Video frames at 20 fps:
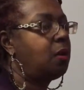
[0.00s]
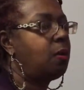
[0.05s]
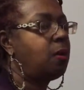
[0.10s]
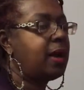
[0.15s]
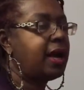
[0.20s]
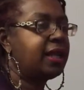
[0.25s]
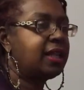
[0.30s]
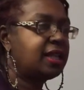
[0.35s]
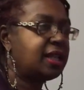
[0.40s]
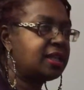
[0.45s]

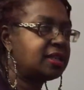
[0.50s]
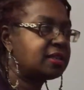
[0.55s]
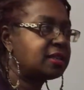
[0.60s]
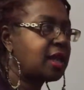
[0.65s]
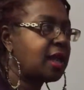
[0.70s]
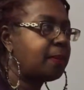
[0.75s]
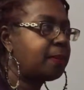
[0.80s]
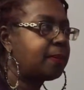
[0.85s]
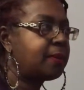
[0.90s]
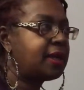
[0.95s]
Why do they
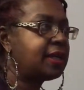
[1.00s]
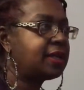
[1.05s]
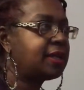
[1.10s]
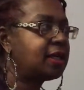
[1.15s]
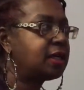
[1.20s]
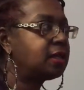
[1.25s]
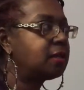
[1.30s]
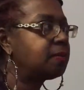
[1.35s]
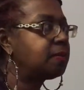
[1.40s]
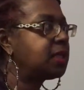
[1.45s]
stop
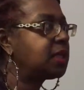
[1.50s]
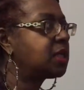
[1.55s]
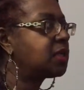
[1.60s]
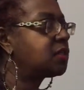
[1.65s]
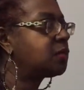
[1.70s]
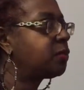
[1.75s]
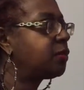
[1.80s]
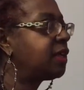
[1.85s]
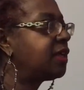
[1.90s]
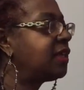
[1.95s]
breathing?
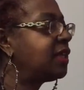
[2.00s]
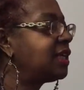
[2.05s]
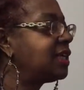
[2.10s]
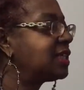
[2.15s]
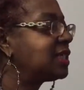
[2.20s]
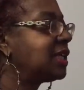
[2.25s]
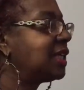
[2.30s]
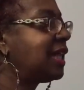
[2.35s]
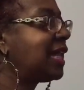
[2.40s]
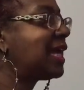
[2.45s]
Because breathing
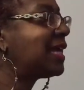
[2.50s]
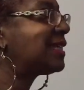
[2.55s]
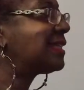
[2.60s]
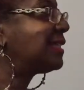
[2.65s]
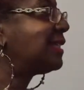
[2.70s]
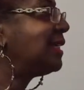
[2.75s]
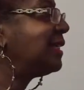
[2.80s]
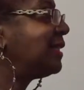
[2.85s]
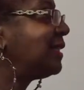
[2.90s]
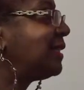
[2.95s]
is the
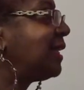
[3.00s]
last thing